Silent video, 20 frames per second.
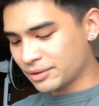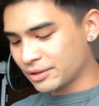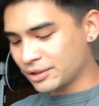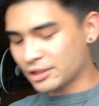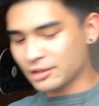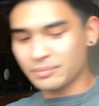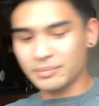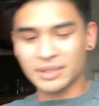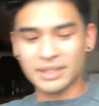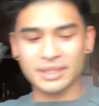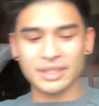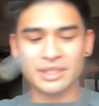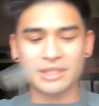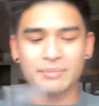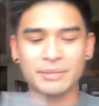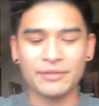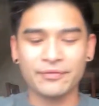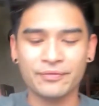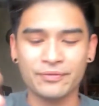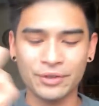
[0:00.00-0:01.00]
We're gonna make
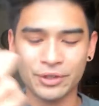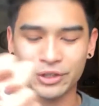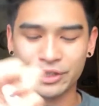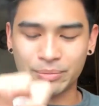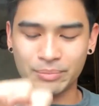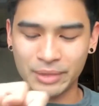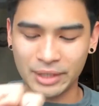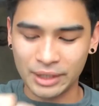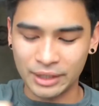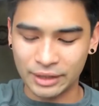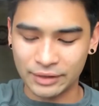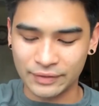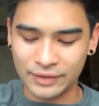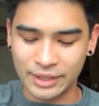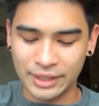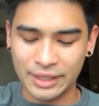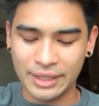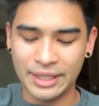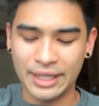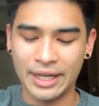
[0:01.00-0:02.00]
this This is my first meal
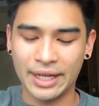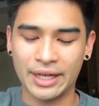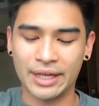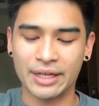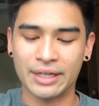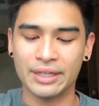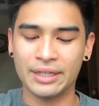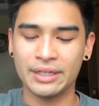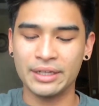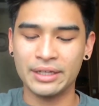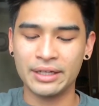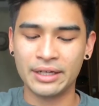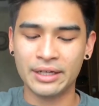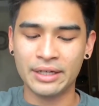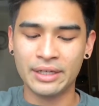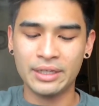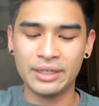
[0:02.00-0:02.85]
of the day.